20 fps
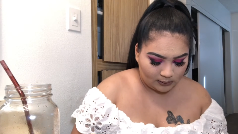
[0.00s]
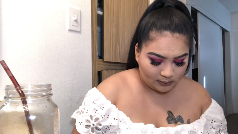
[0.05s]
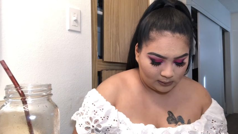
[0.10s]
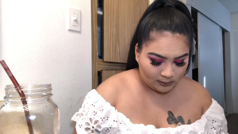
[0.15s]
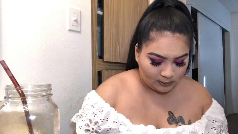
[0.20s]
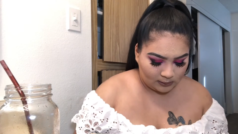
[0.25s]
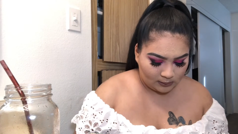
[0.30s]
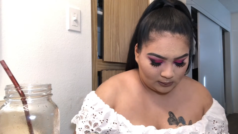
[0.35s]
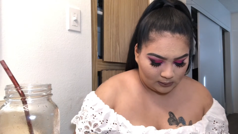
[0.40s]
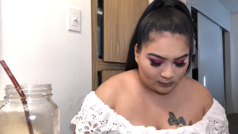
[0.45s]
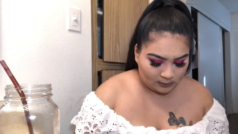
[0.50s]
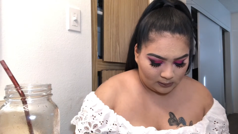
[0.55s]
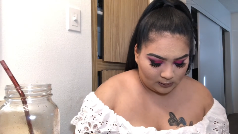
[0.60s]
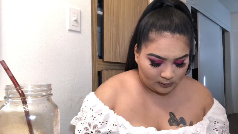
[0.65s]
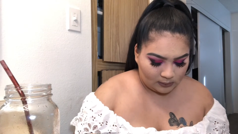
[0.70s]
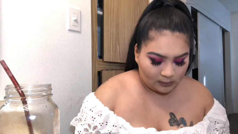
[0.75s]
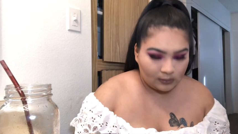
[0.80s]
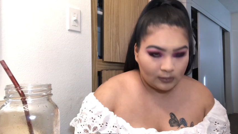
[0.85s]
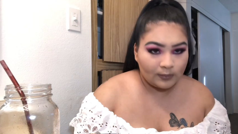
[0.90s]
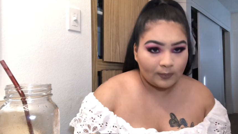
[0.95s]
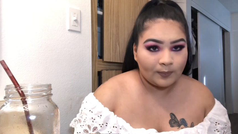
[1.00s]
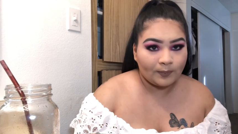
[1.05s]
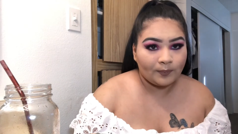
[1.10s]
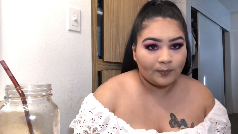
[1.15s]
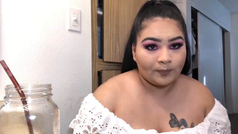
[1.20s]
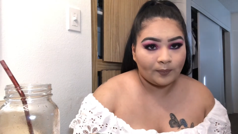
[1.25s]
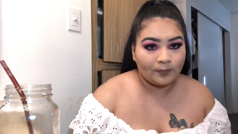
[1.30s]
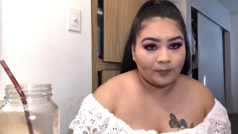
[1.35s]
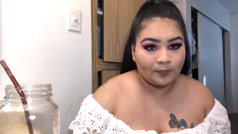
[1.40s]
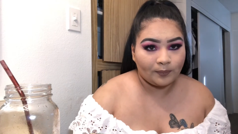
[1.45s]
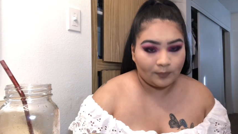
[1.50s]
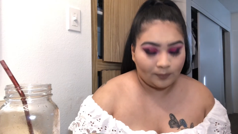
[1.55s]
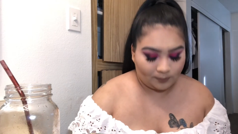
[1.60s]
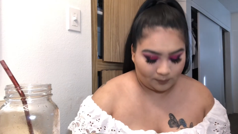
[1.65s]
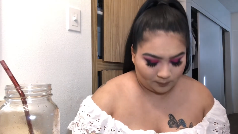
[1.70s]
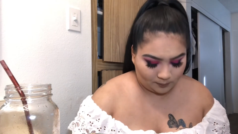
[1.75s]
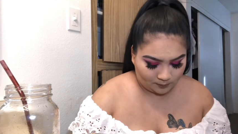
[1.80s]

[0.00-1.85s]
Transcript: (silence)